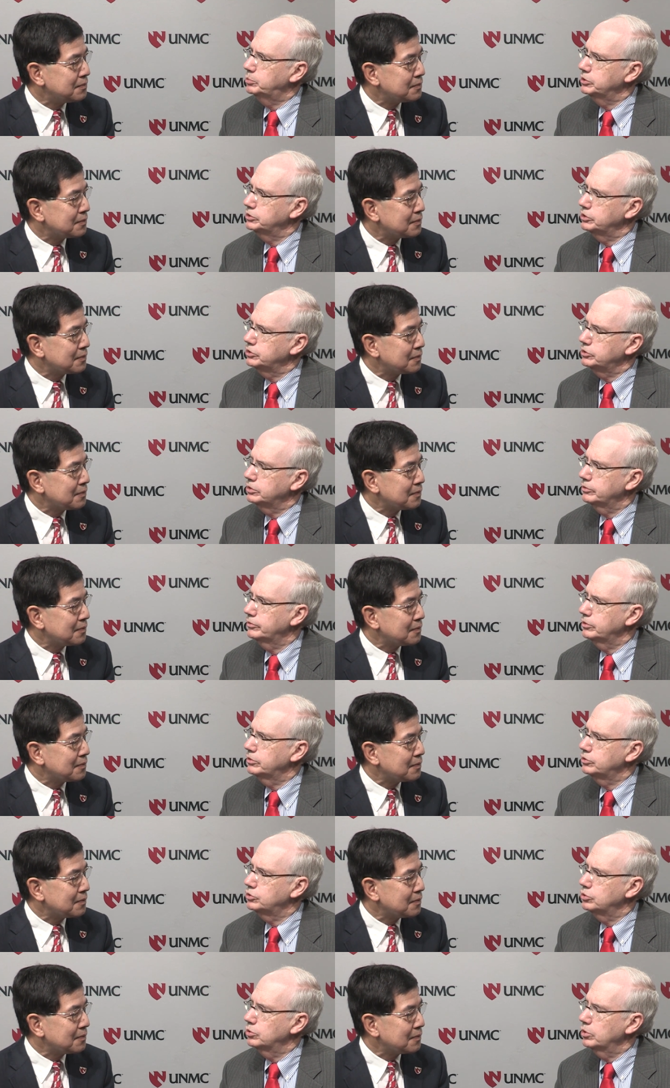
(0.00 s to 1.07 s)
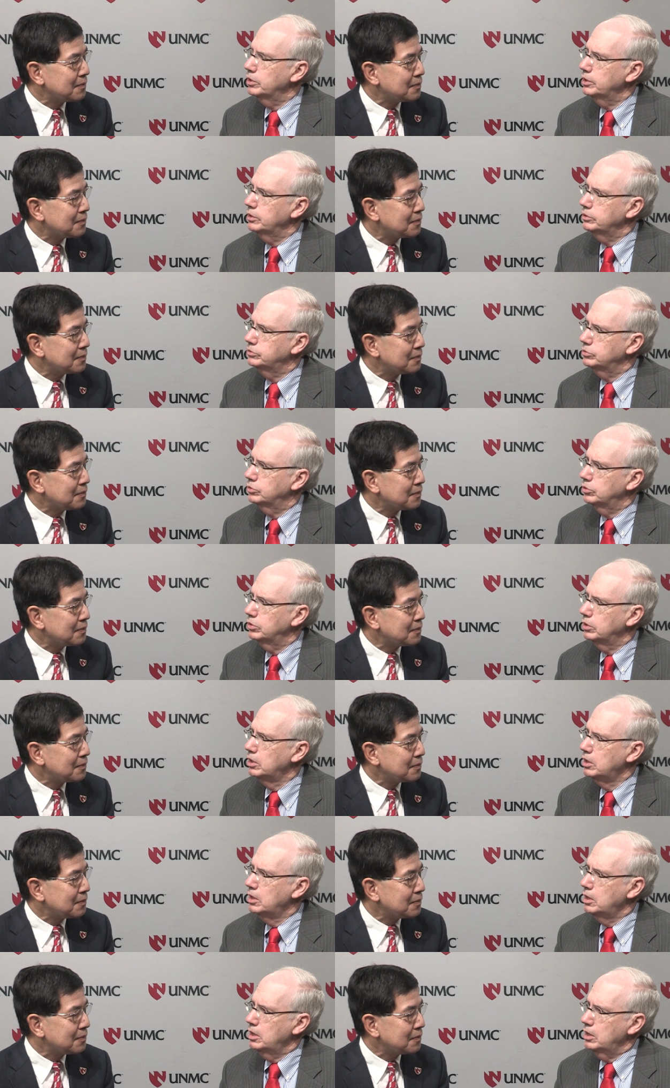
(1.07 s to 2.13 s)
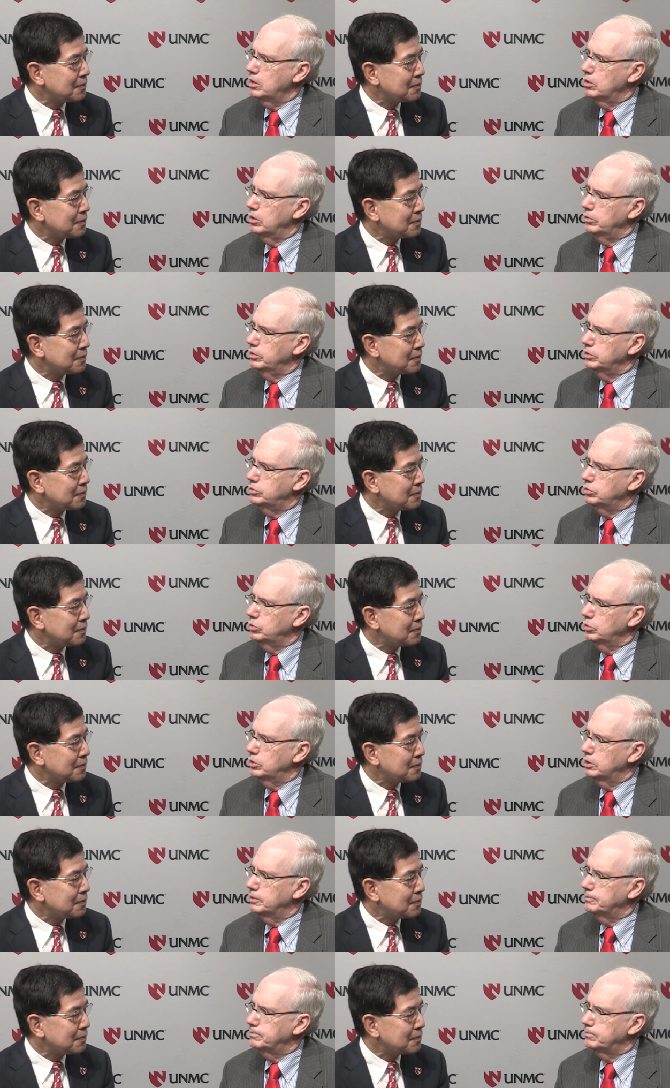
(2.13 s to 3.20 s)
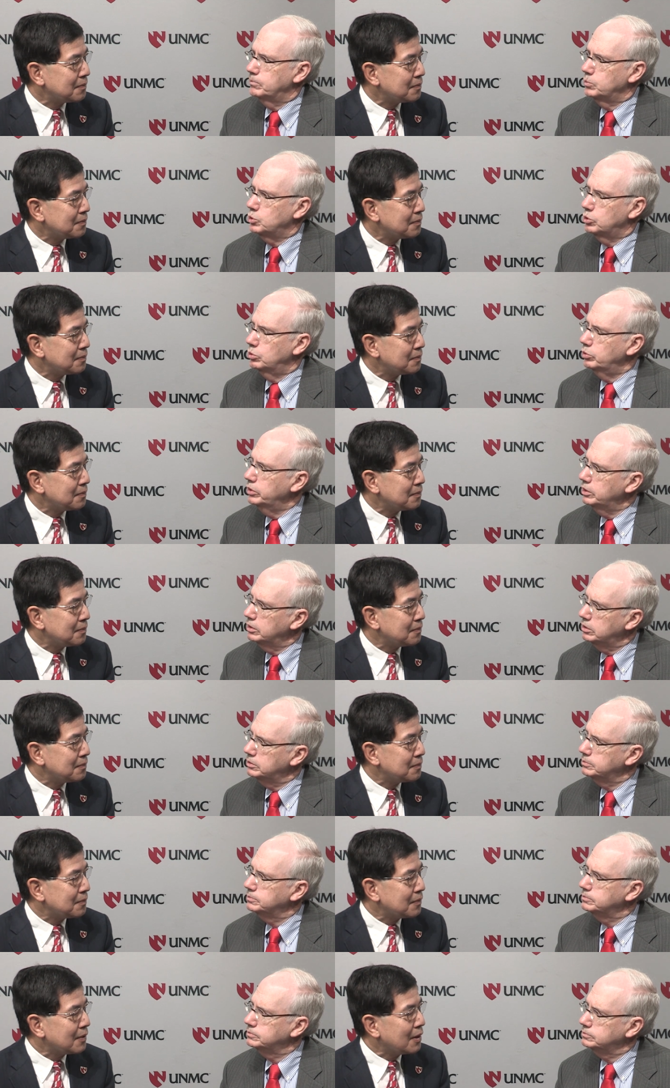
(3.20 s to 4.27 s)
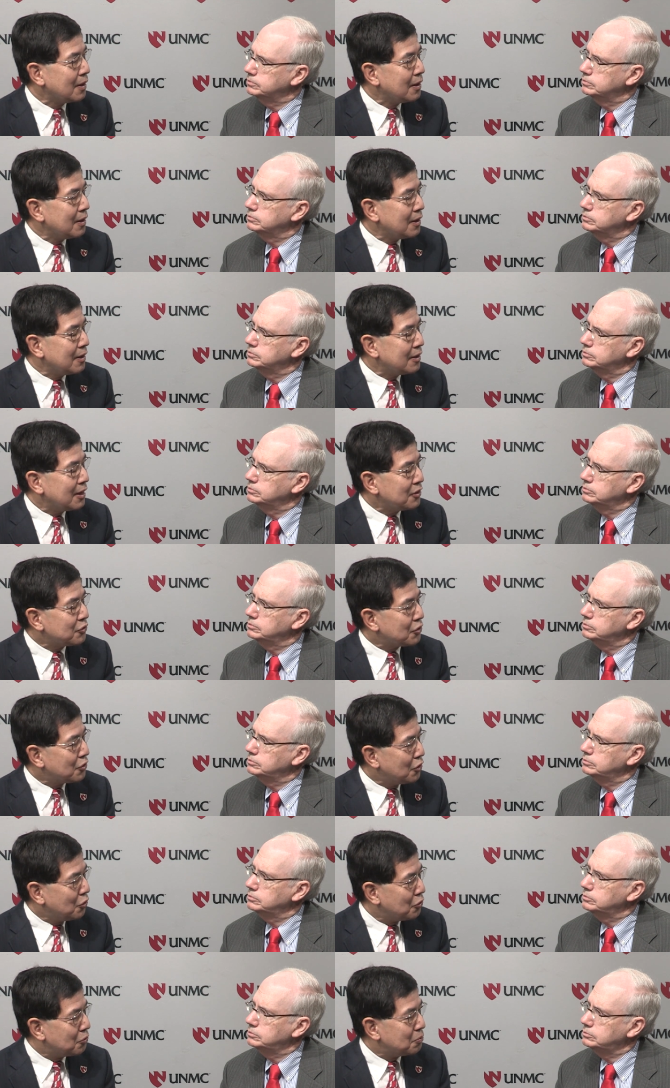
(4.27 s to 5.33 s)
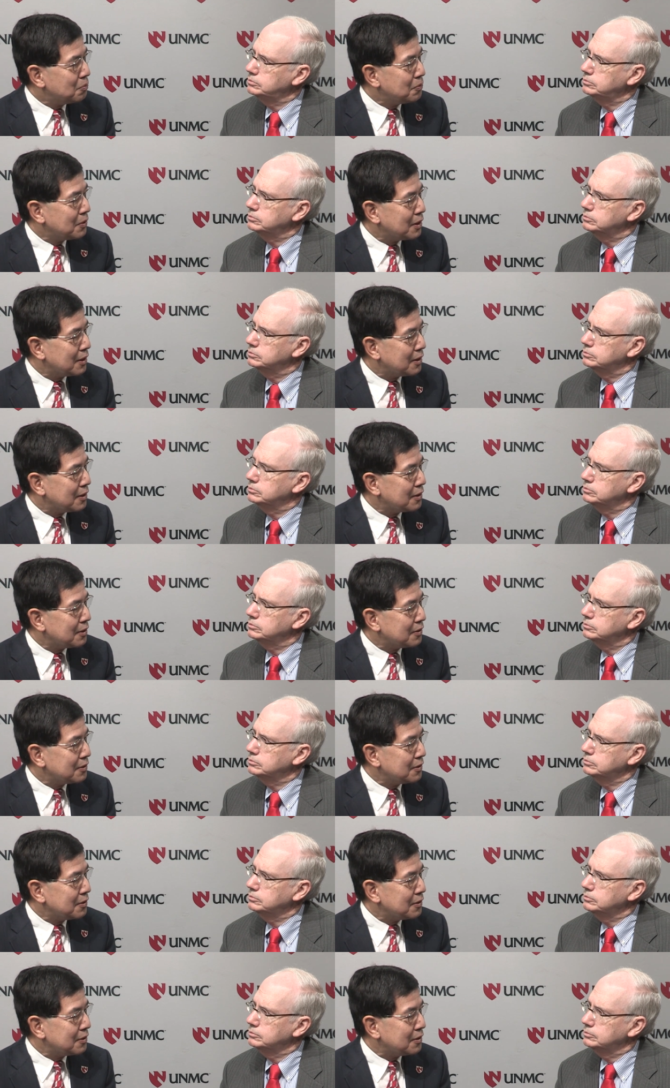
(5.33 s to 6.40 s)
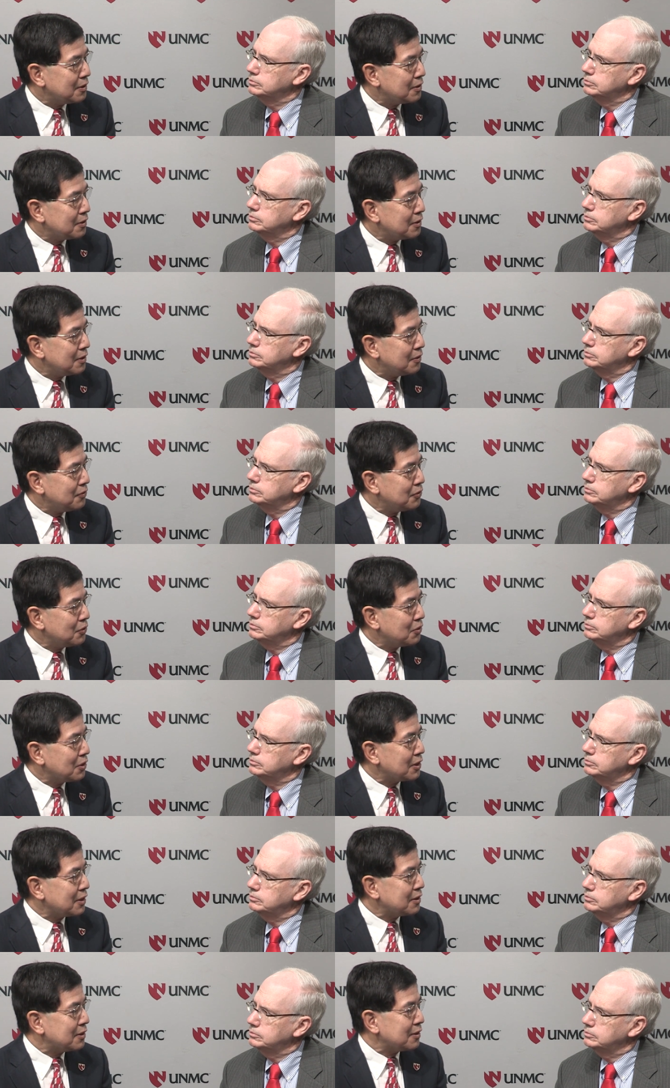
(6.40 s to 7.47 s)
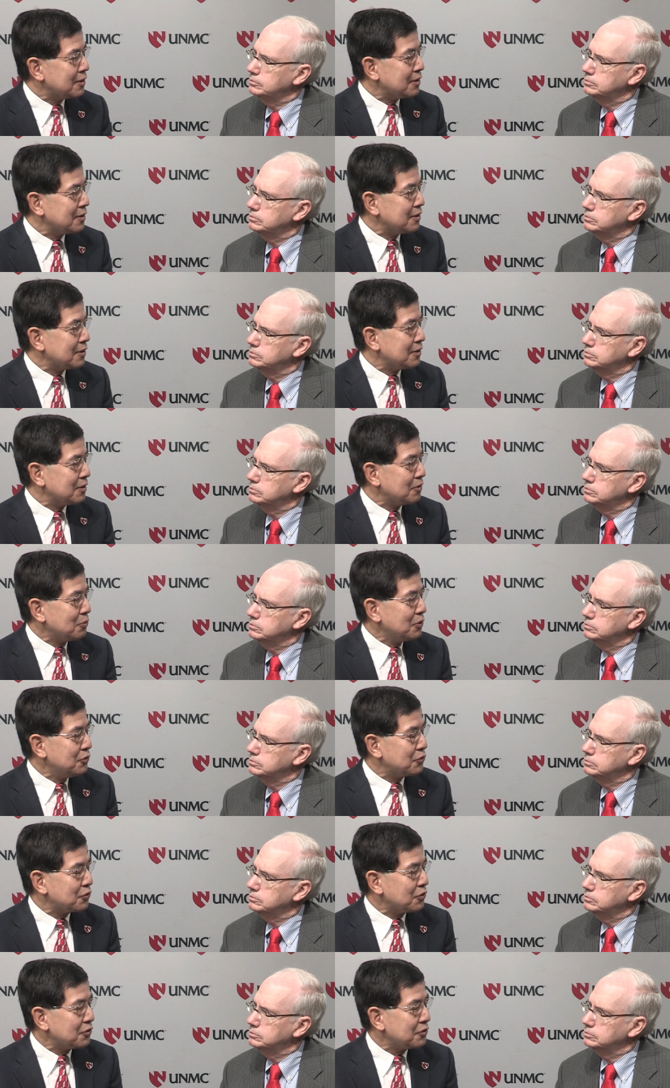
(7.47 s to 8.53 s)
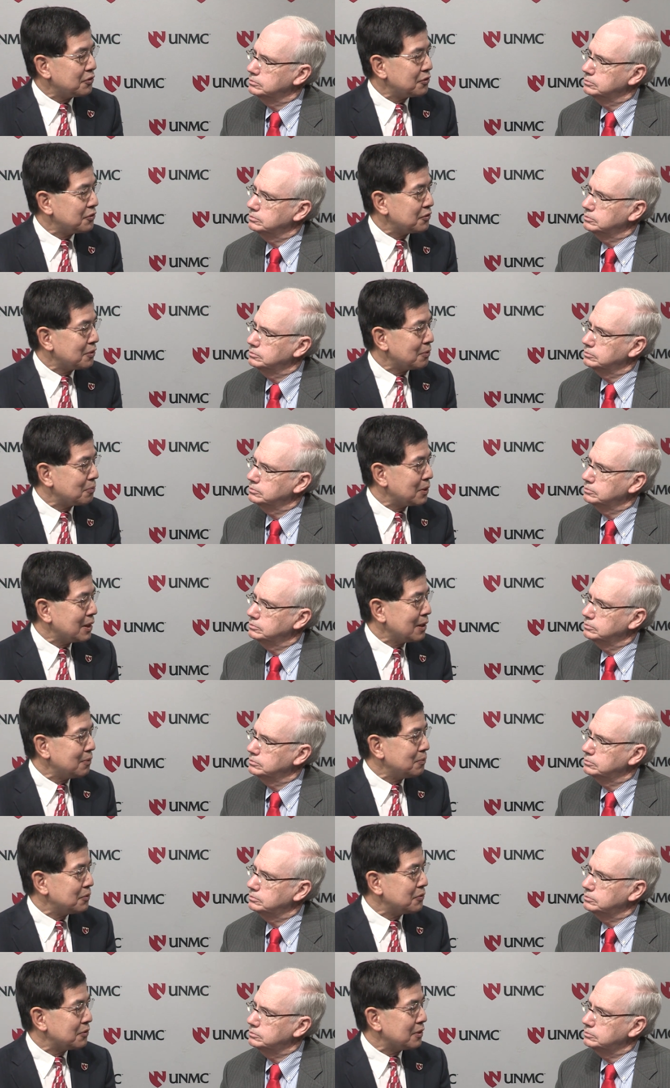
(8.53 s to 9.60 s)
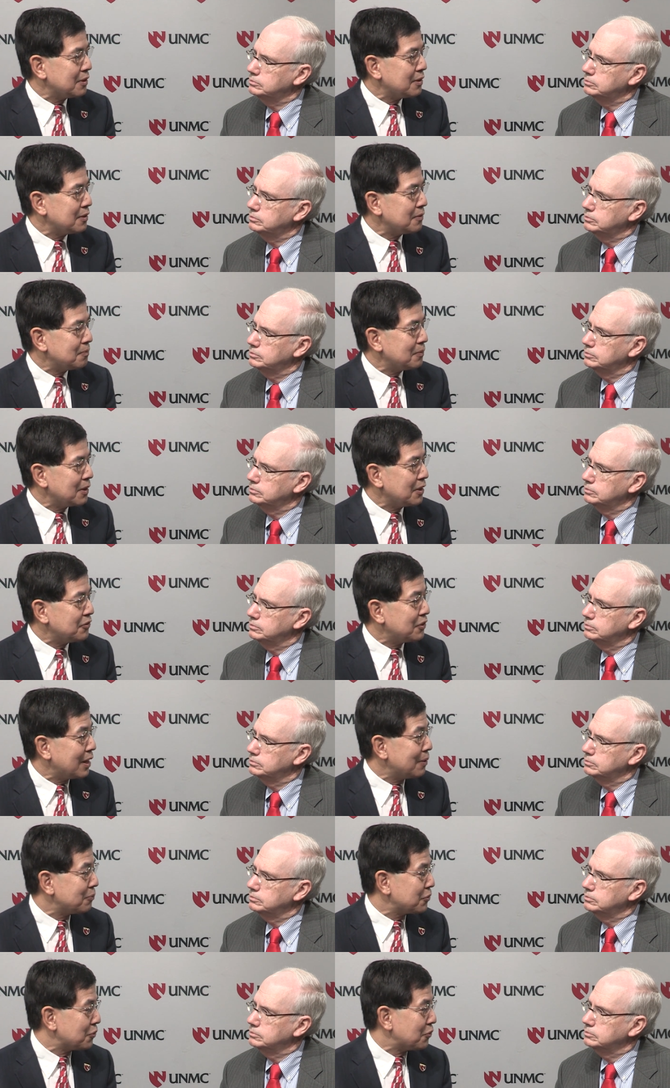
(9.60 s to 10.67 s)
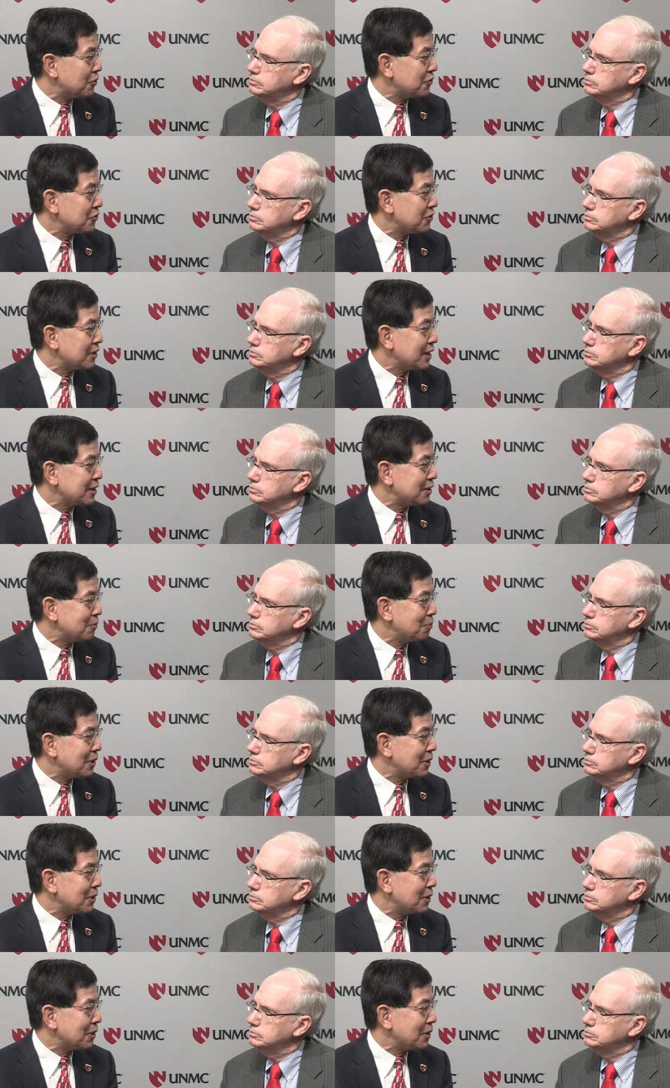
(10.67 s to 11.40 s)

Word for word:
Speaker 1: position of their choice or, or into a career? That's our hope.
Speaker 2: Uh, the, if you look at the, the research, sometimes um, exam scores are not the